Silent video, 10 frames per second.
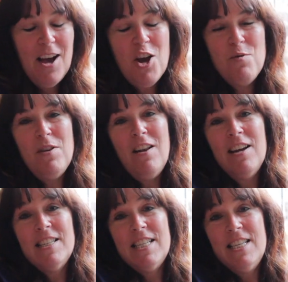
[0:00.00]
I hope you
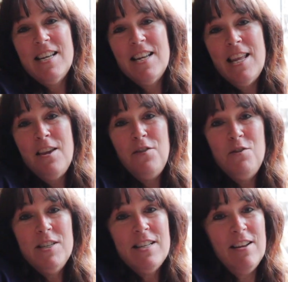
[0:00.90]
liked it, and if
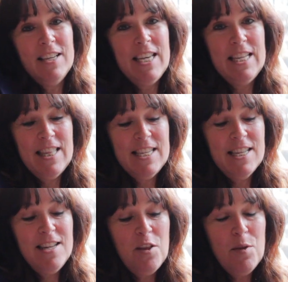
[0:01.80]
you did like it, there's
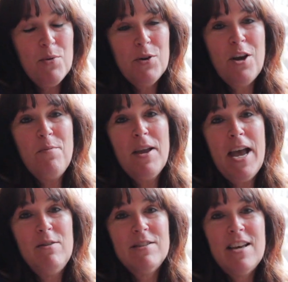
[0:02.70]
another book coming
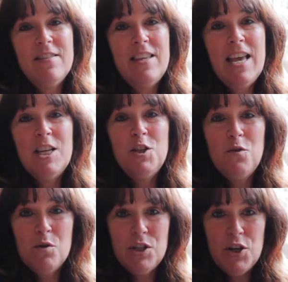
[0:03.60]
out at the end
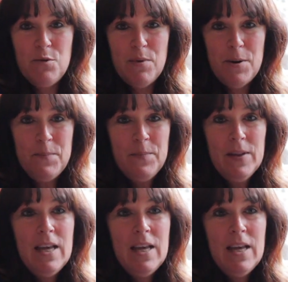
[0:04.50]
of October,